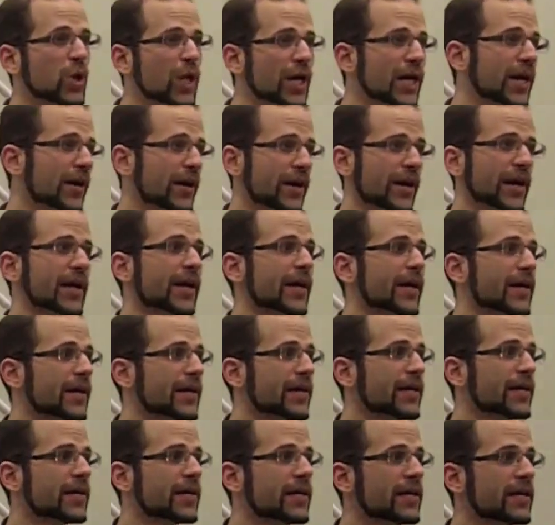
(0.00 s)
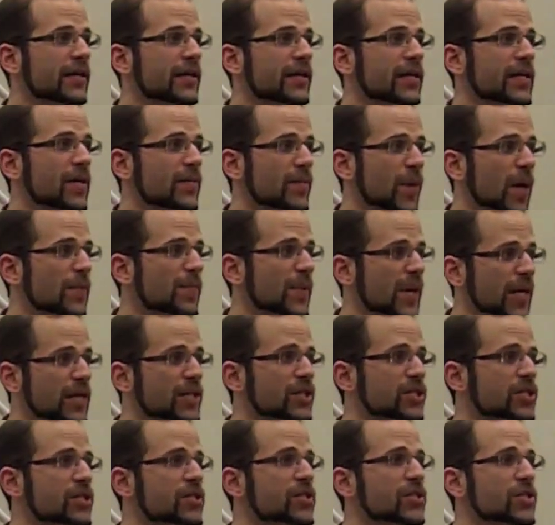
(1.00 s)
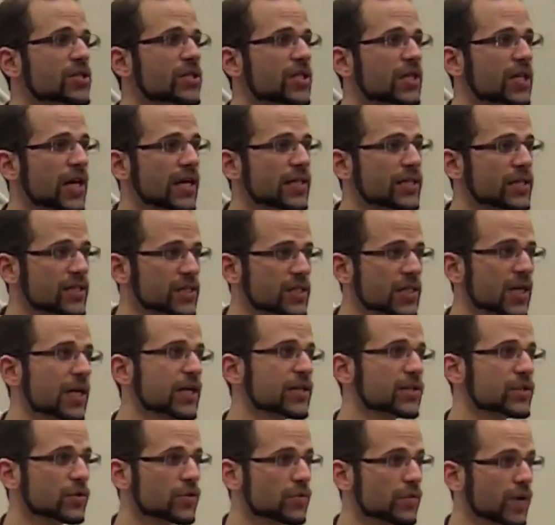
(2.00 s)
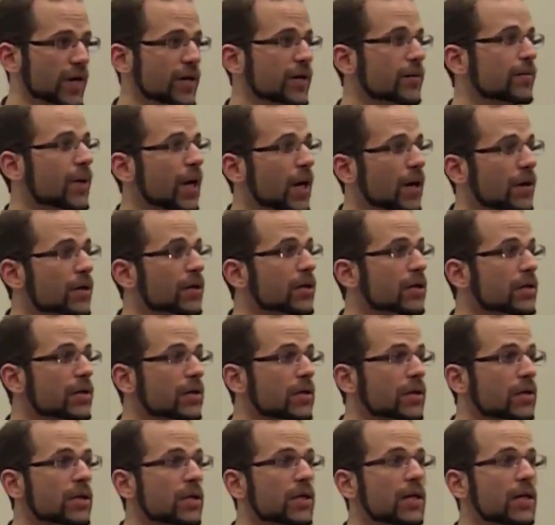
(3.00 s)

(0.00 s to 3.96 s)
glaring in my patients that I decided to write about it.